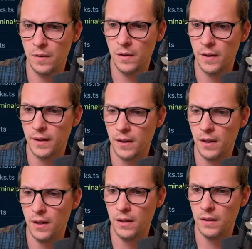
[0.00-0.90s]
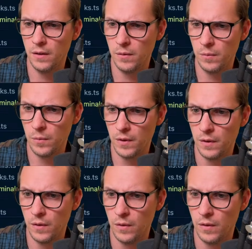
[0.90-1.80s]
like that. We'll
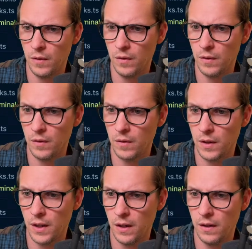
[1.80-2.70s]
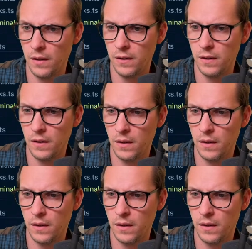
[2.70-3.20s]
do killed